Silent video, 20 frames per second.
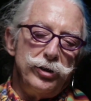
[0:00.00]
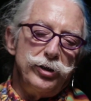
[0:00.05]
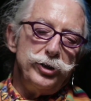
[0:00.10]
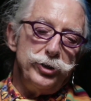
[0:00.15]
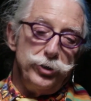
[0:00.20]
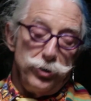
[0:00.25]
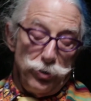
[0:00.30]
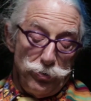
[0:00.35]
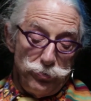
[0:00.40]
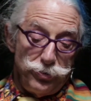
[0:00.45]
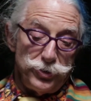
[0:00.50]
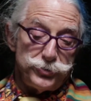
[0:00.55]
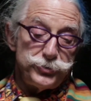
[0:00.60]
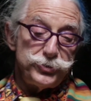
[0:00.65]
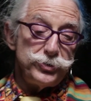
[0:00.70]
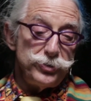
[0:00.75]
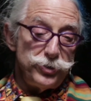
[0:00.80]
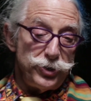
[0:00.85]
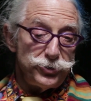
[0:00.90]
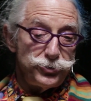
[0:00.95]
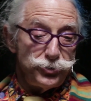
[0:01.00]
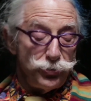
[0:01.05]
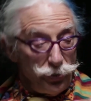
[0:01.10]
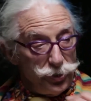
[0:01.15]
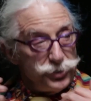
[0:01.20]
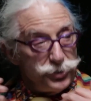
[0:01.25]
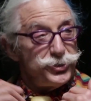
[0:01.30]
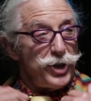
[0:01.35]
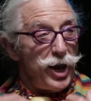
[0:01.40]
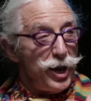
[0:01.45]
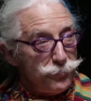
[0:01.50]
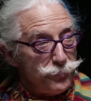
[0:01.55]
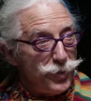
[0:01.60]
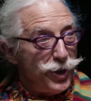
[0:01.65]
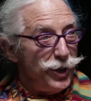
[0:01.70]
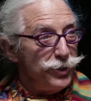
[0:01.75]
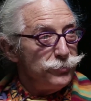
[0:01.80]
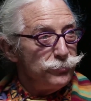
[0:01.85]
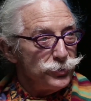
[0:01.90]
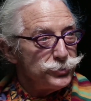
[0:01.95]
the choice I
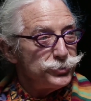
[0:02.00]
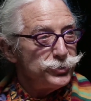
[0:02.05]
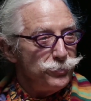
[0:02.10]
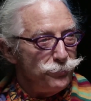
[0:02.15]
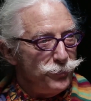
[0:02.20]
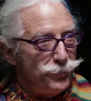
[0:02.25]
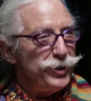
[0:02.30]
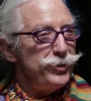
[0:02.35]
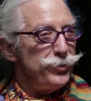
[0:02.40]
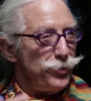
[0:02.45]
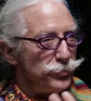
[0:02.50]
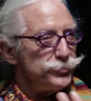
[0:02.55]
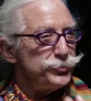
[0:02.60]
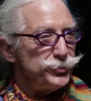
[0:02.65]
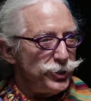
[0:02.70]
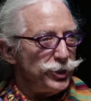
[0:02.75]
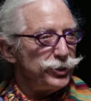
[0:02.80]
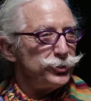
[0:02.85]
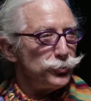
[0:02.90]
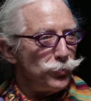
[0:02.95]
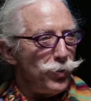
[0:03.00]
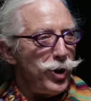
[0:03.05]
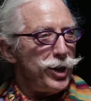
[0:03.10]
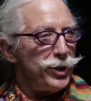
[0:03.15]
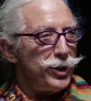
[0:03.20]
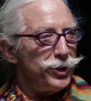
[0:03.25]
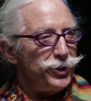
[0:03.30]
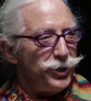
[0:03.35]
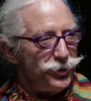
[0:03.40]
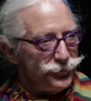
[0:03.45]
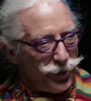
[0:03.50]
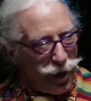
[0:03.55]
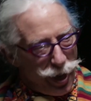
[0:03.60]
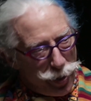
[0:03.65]
made was to be those 6 qualities: